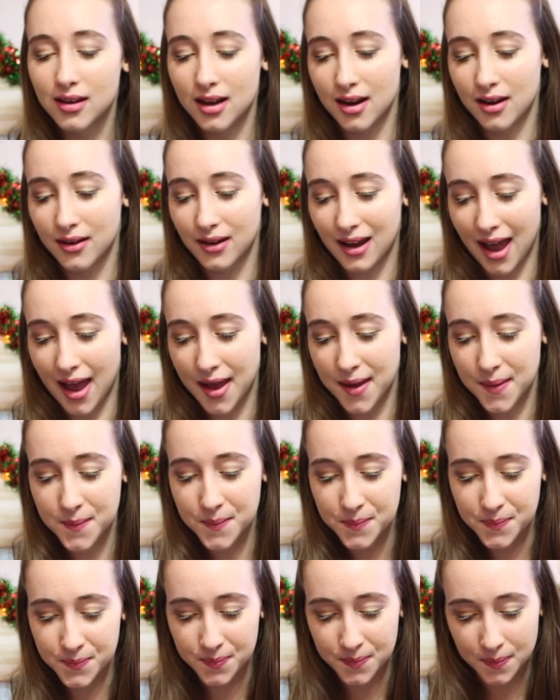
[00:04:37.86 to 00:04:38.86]
Okay.
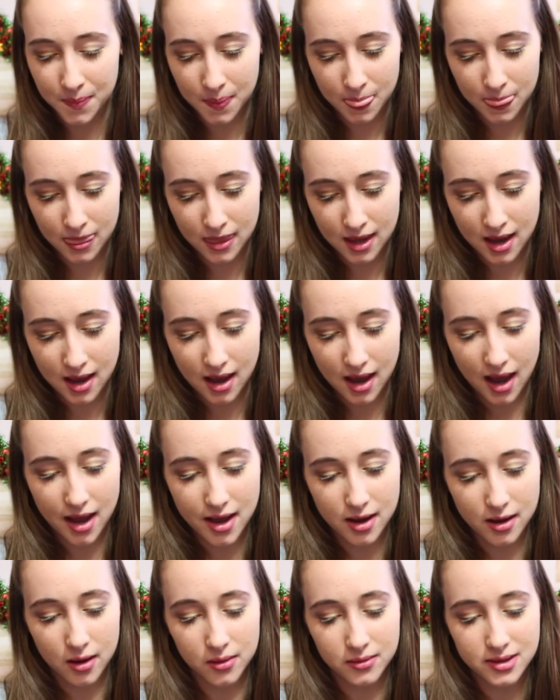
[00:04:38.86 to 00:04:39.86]

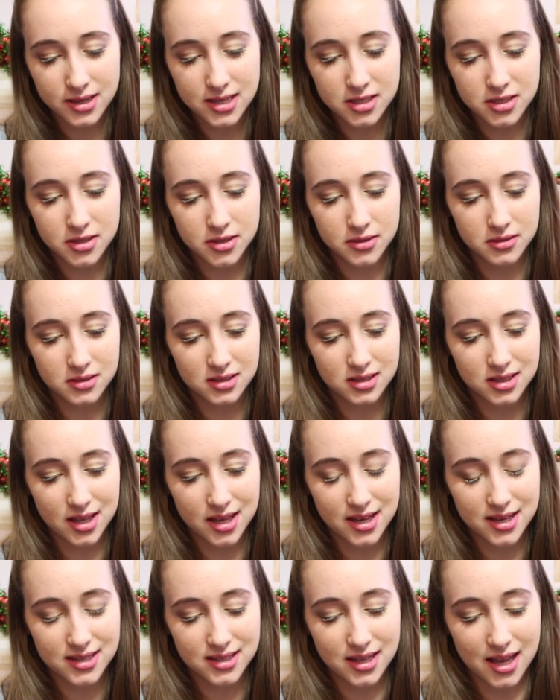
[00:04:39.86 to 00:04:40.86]
I always use
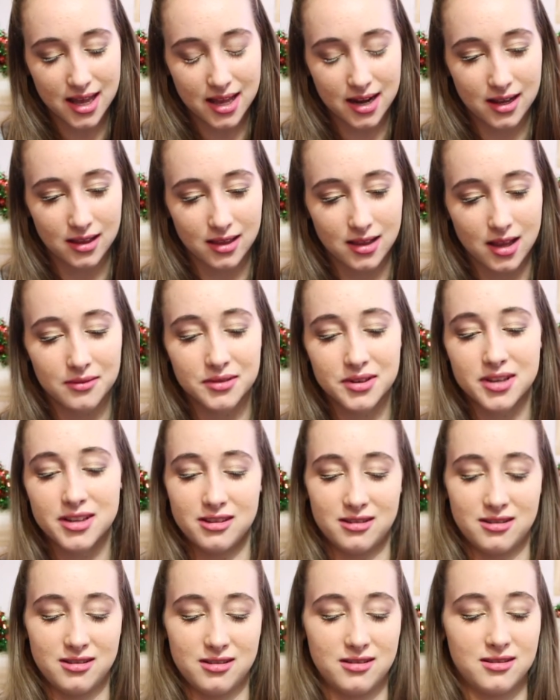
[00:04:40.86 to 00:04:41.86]
this and I love it.
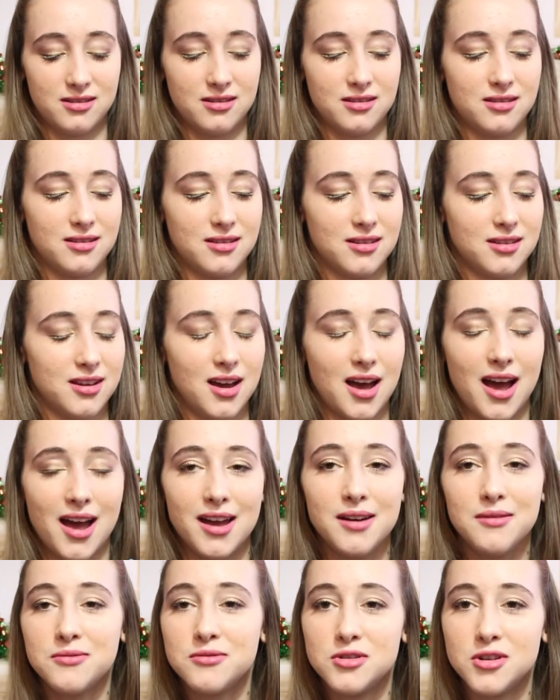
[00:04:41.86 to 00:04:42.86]
I
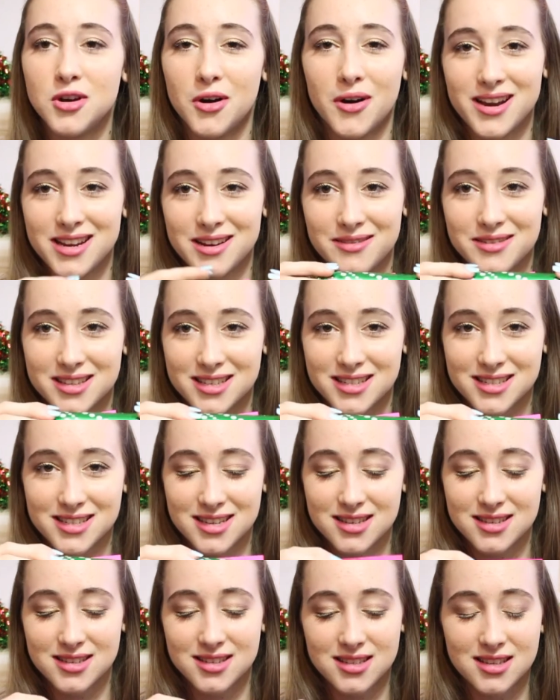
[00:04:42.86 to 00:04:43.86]
have no idea what this
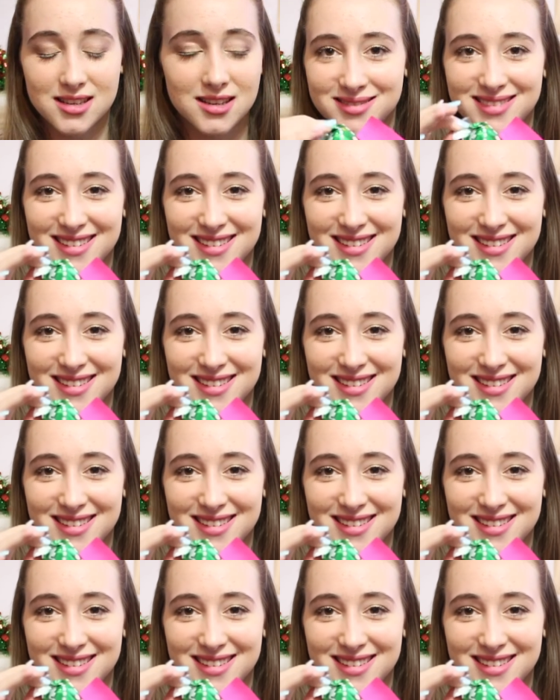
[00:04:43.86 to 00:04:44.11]
is.